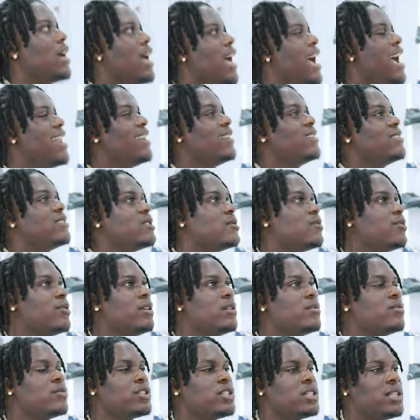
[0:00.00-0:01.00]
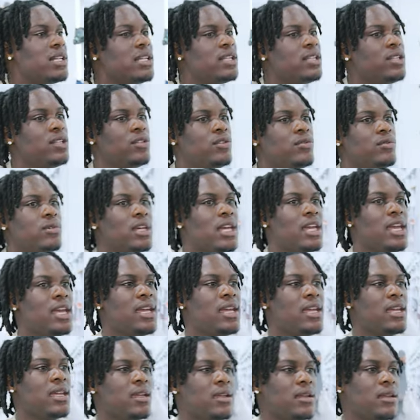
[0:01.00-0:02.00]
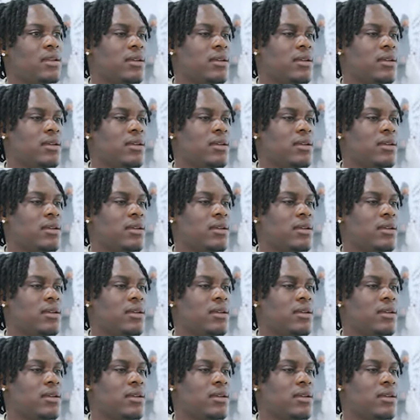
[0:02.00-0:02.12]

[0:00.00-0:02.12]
Ireland is pretty much like the UK.